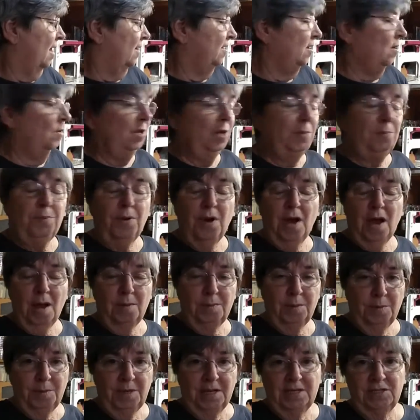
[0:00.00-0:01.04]
The only
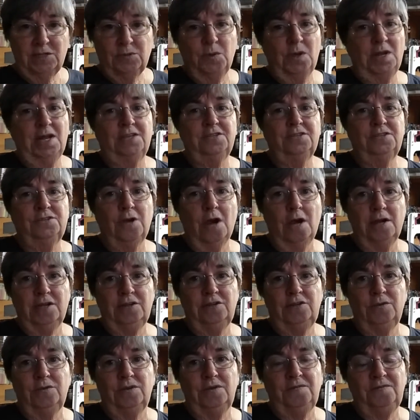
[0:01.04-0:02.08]
problem is when I started
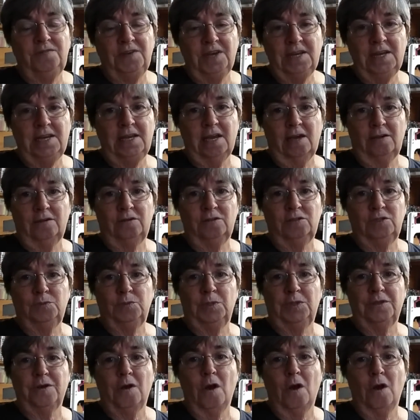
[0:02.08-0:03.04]
doing videos with